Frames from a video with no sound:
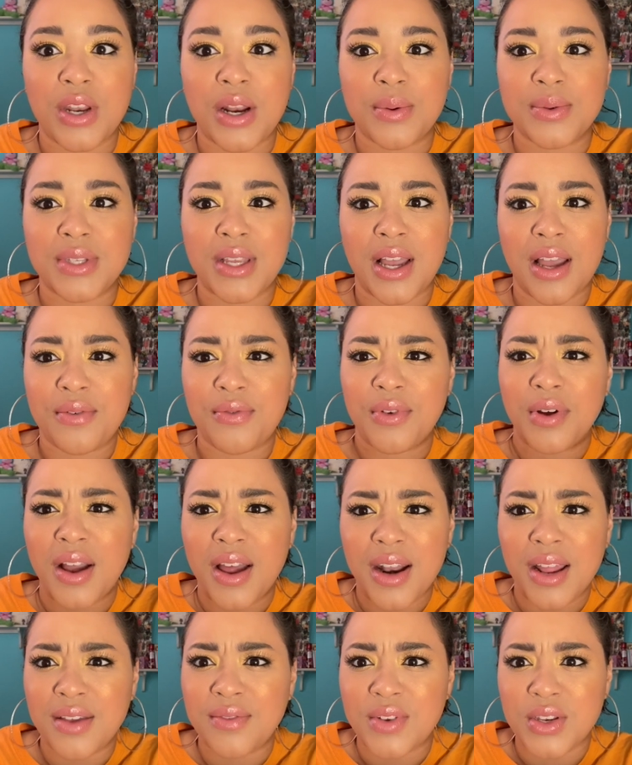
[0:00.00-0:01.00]
And I was like, I
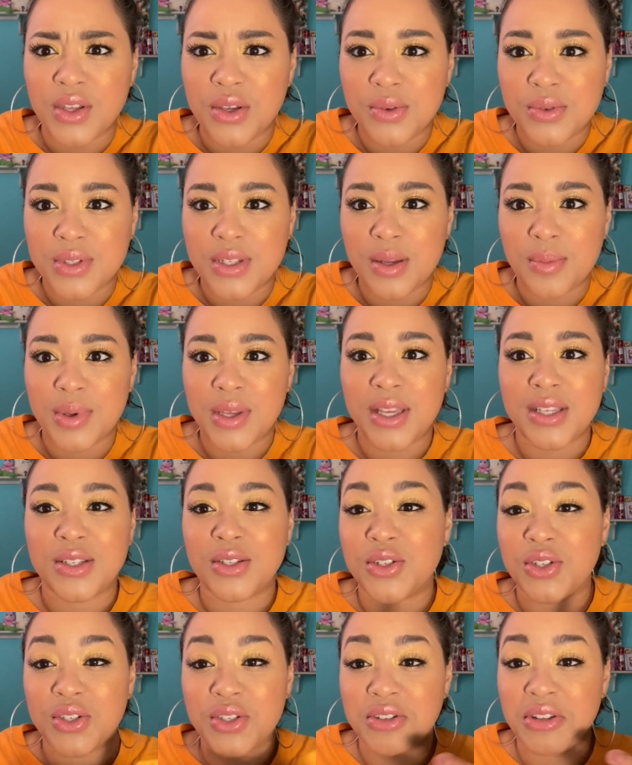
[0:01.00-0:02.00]
forgot I even used it because
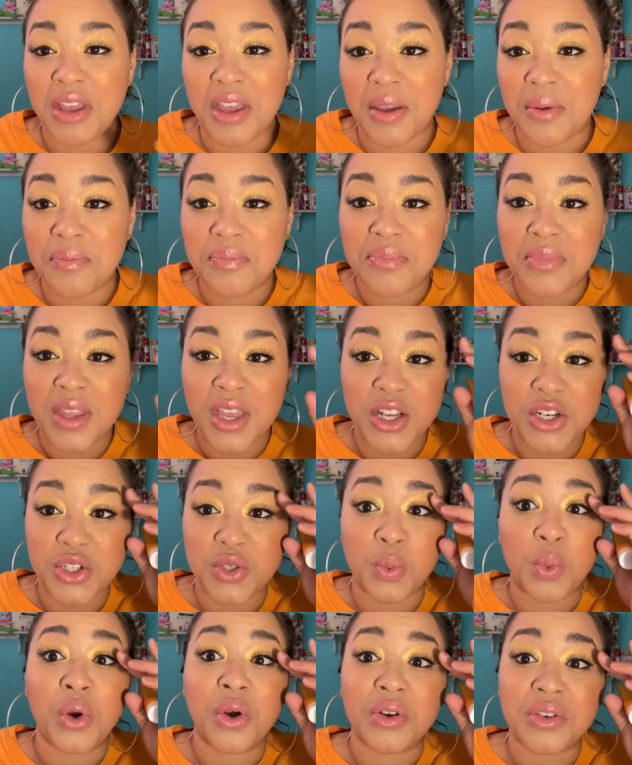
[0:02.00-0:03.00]
it just like, it
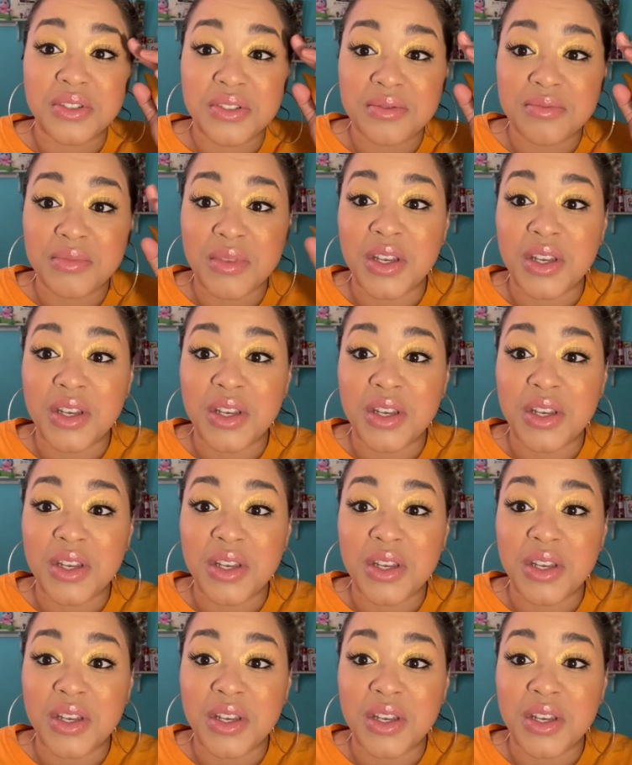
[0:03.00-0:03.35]
just works.